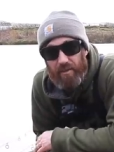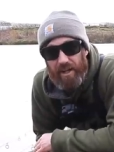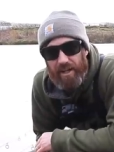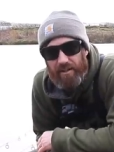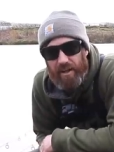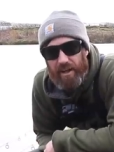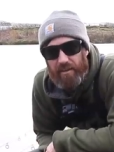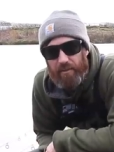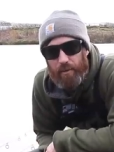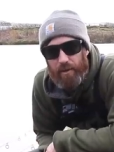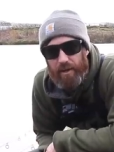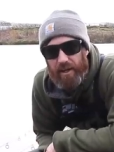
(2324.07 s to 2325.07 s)
really
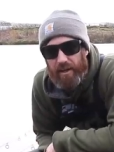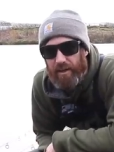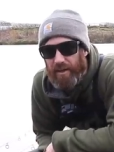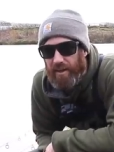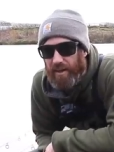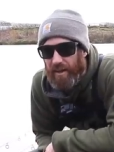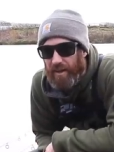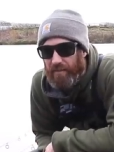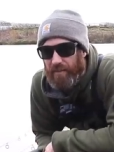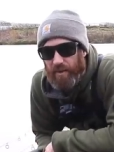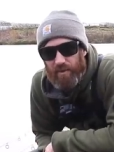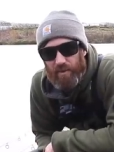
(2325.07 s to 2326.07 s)
changeable here
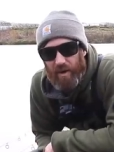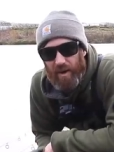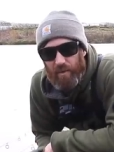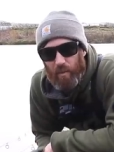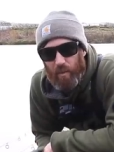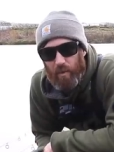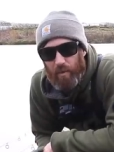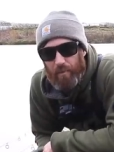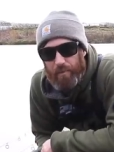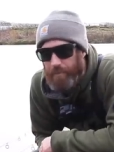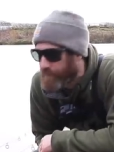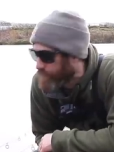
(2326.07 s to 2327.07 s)
feels quite warm